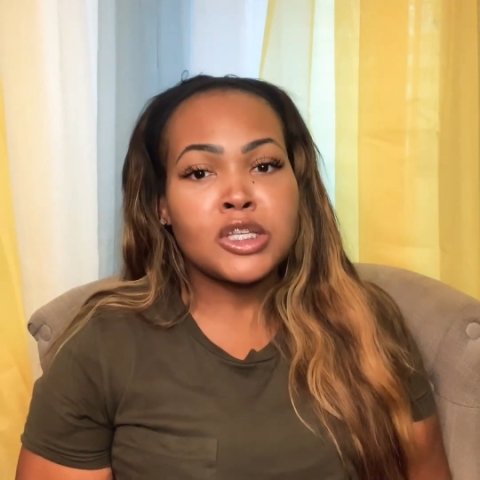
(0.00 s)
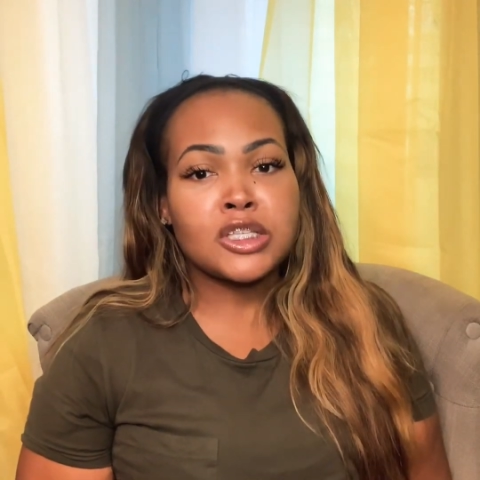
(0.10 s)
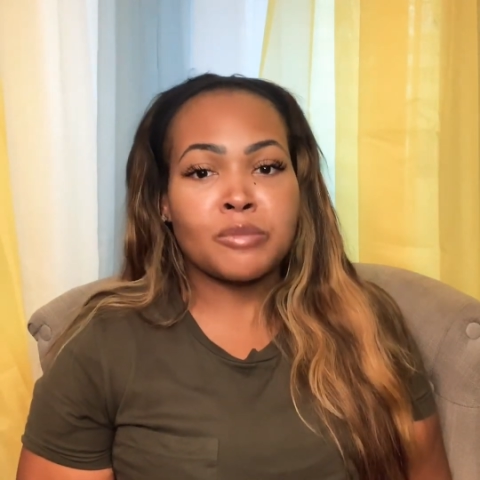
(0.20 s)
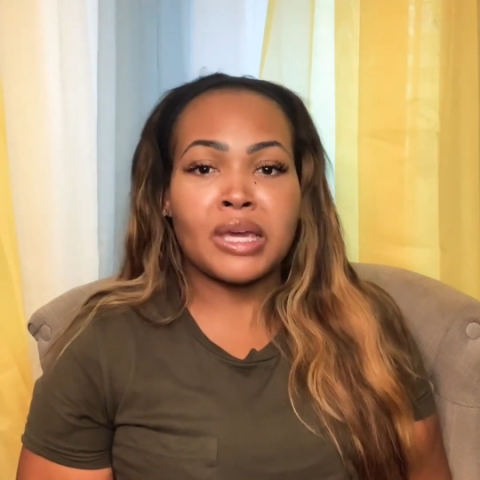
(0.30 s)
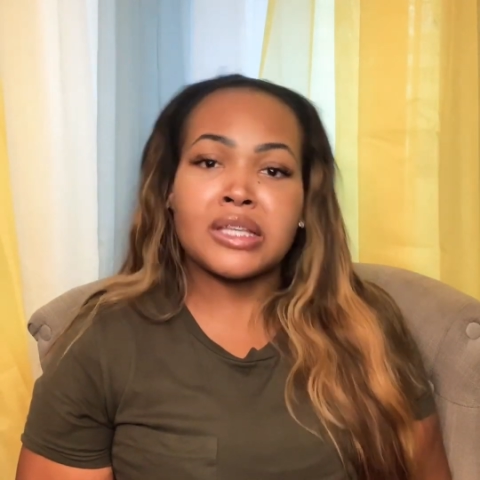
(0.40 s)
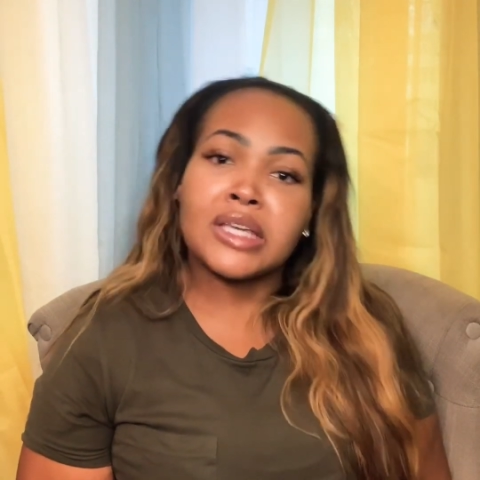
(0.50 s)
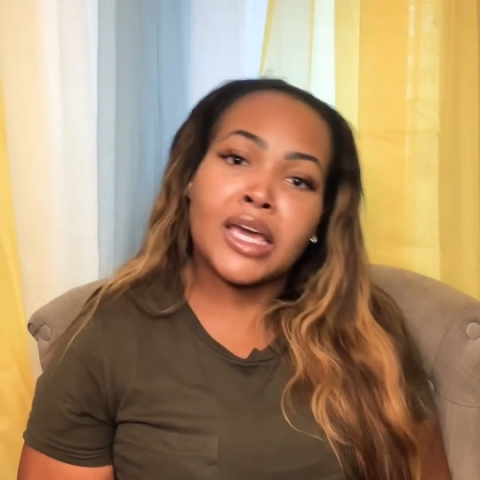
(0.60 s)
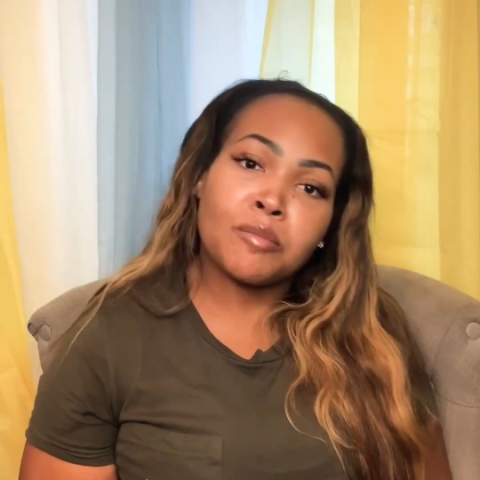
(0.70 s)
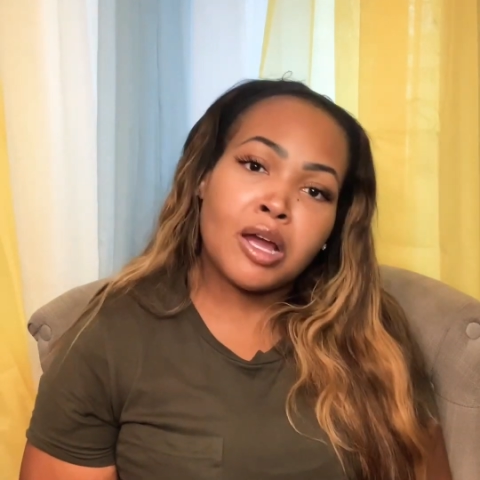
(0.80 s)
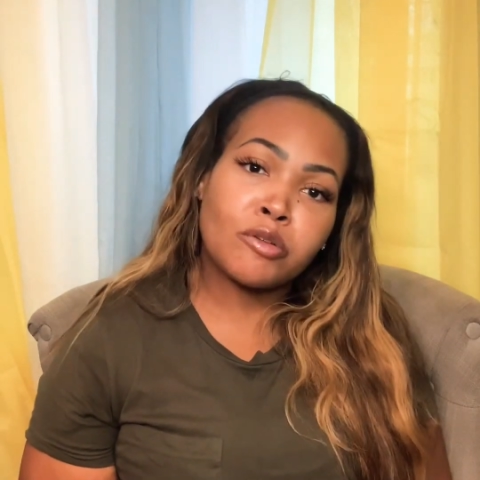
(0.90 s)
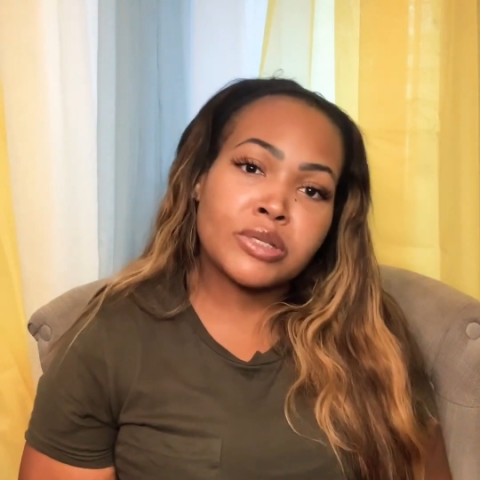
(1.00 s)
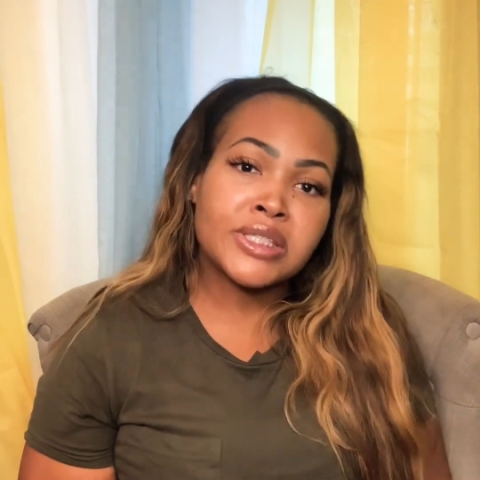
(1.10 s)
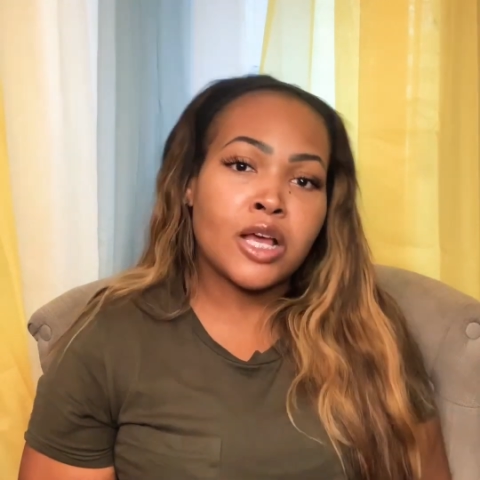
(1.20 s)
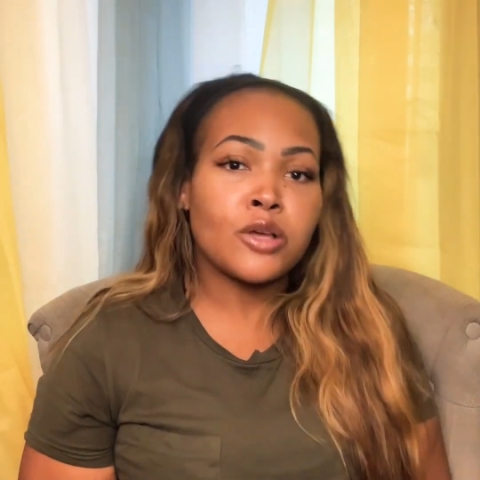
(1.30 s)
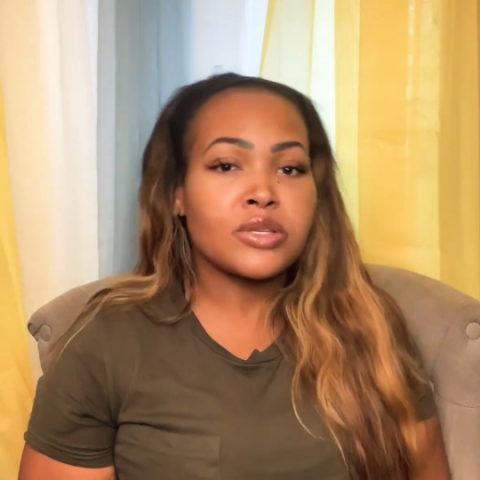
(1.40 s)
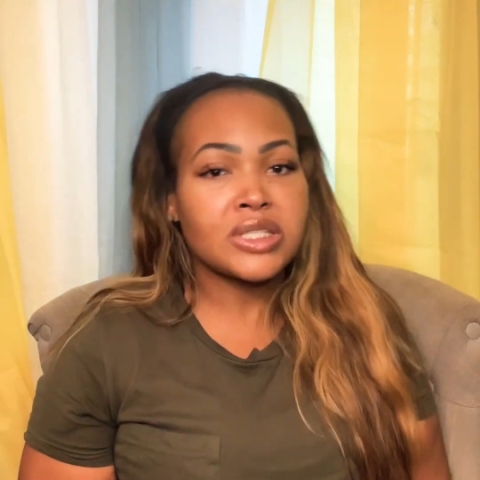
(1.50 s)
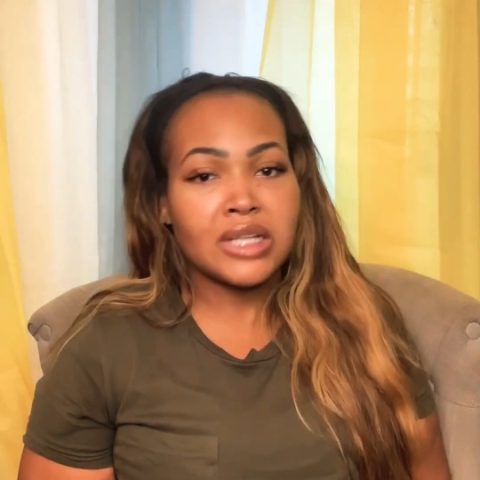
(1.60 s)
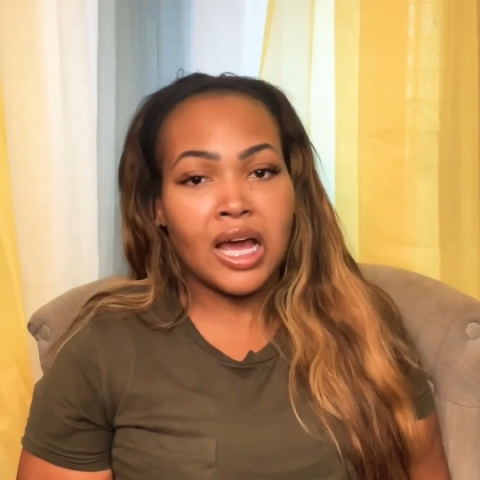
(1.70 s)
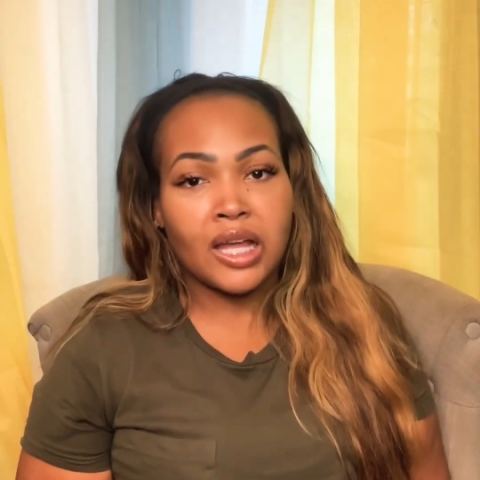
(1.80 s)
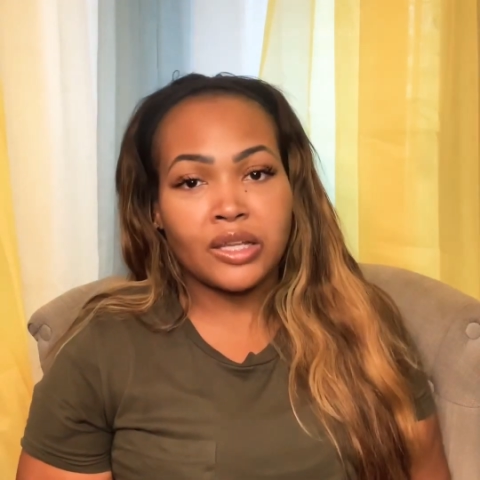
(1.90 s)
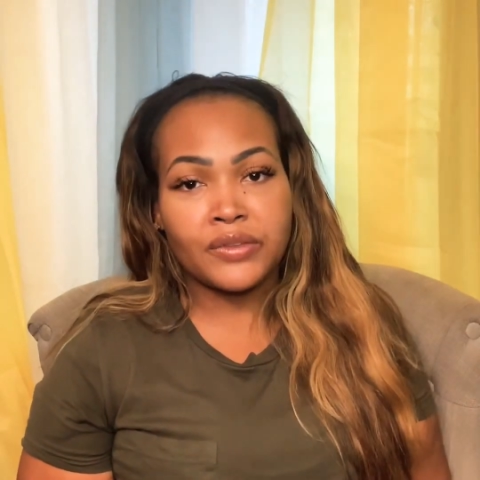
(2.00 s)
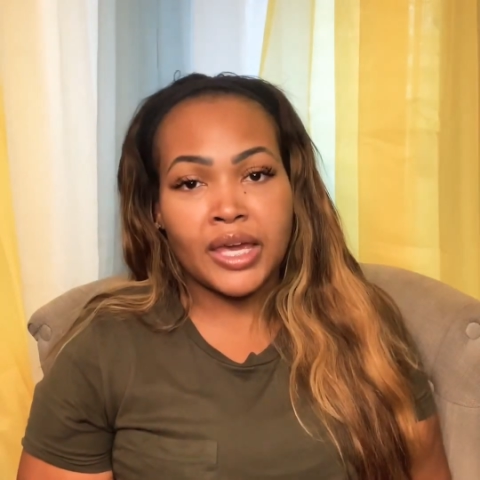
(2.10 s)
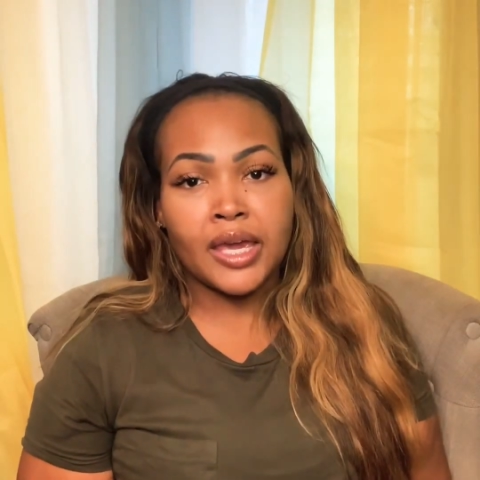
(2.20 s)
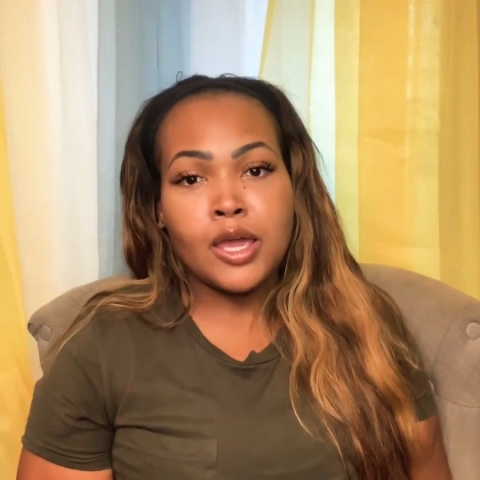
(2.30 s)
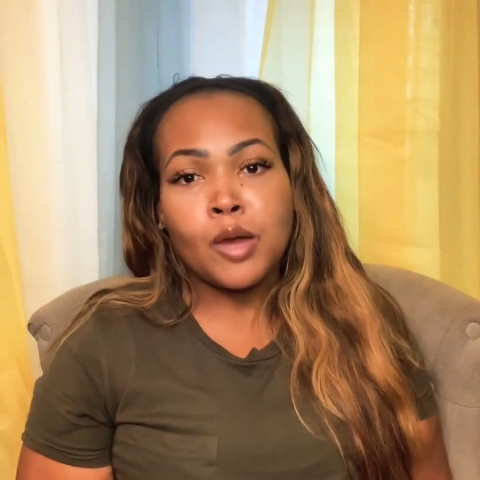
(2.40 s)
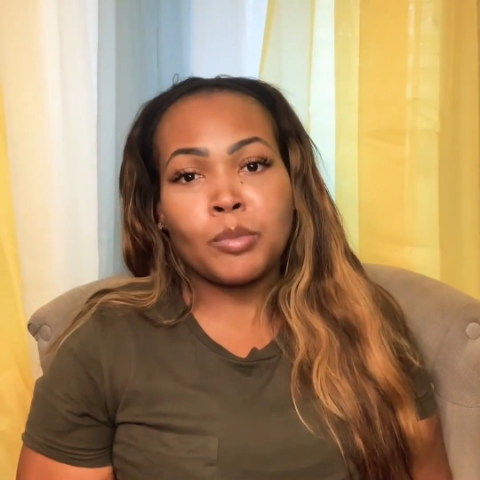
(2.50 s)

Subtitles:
to maintain my results and all of that.